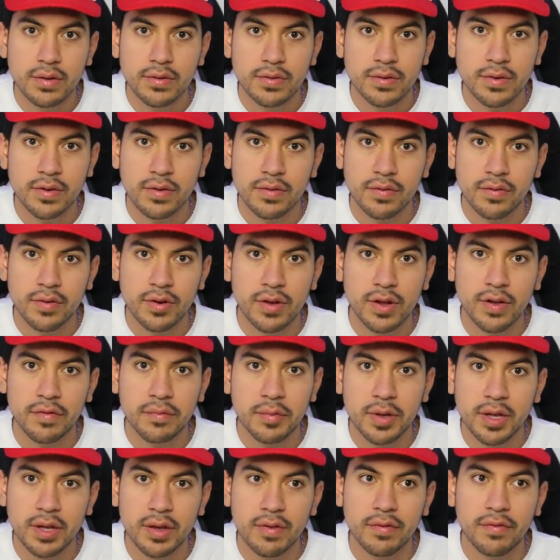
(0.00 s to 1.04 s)
Just forgive
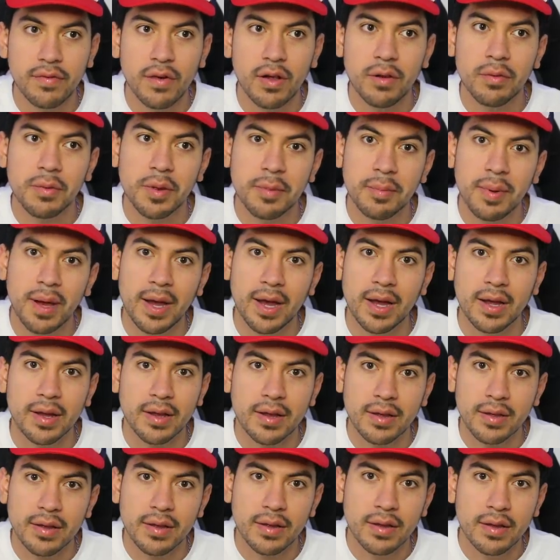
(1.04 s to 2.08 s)
me and follow me back.
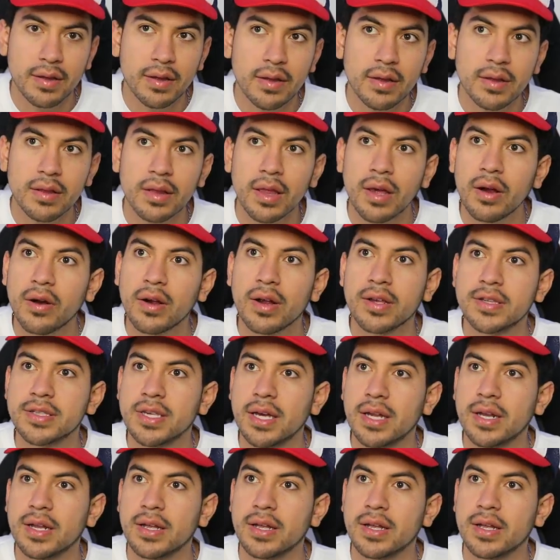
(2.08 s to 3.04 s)
There, I said